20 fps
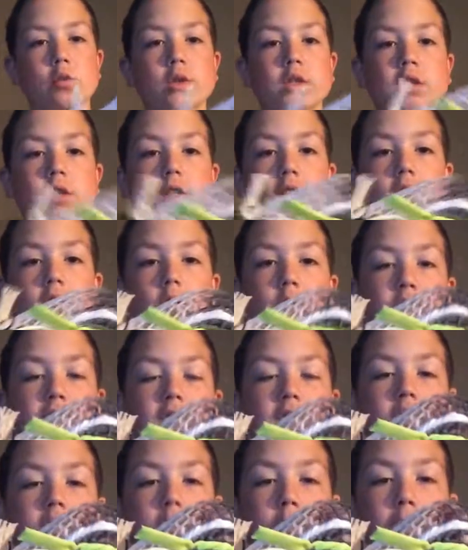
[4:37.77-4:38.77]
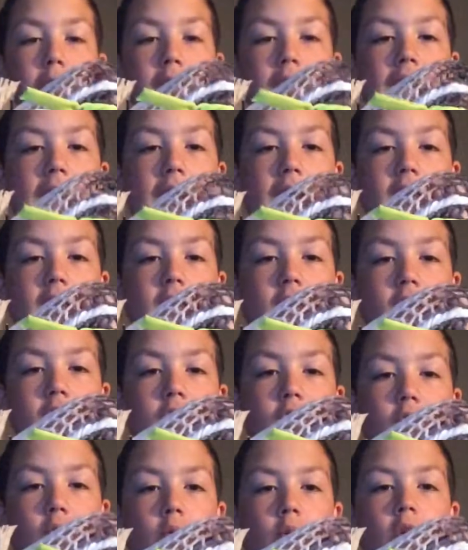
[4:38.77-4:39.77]
When somebody
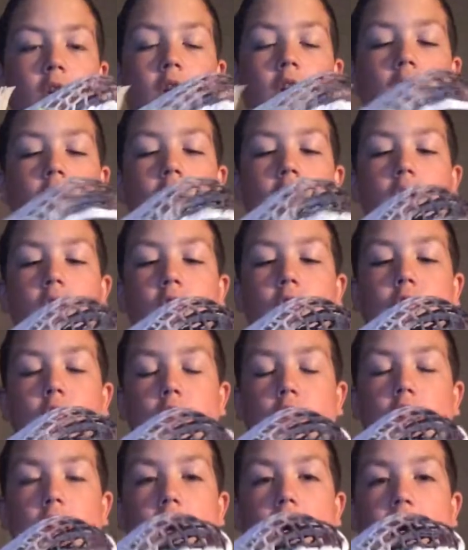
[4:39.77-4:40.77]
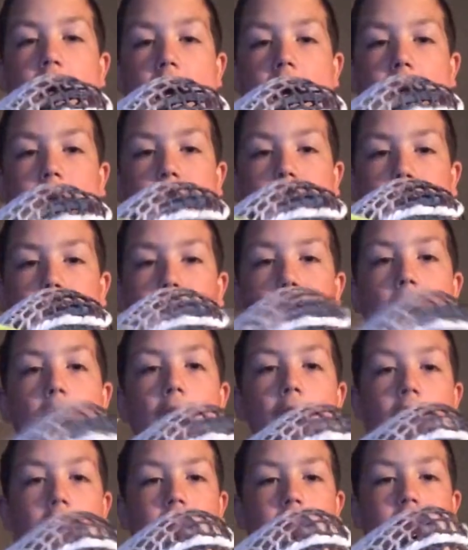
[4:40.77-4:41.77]
asks you for a higher
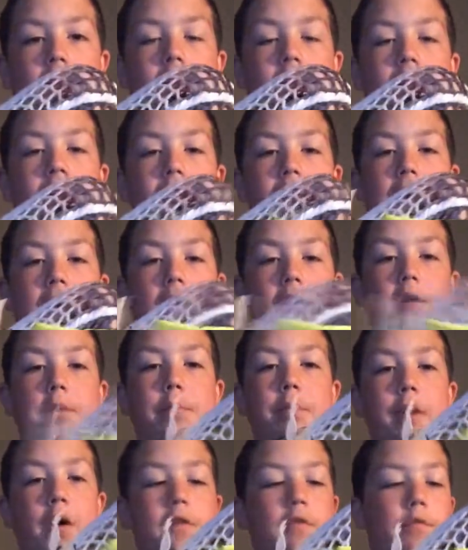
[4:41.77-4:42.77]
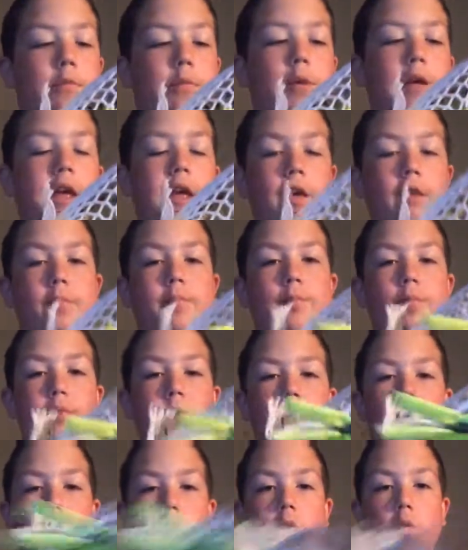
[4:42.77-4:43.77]
pocket in the head above mid,
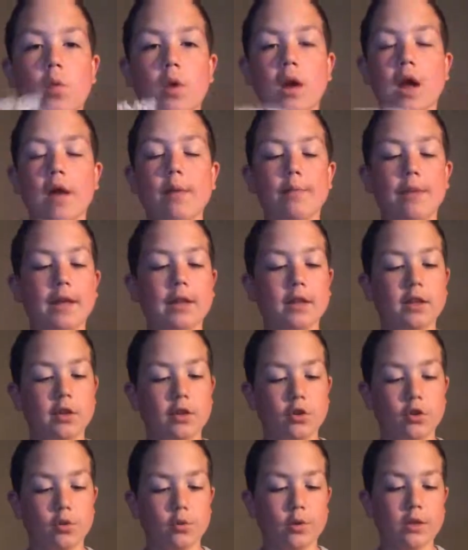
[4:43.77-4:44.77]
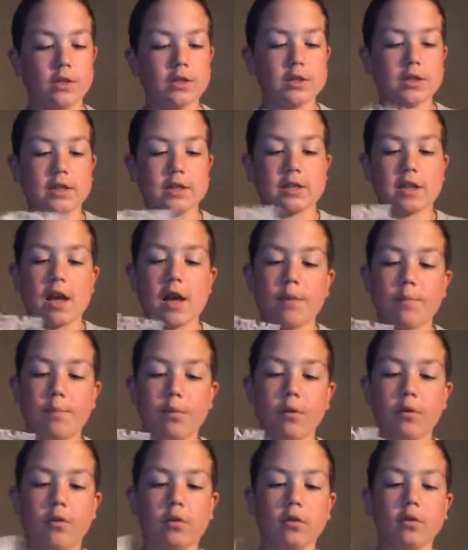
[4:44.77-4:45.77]
what I mainly do is I
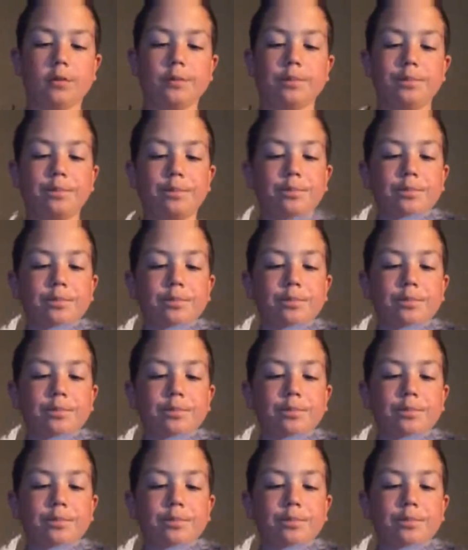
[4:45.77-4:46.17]
pull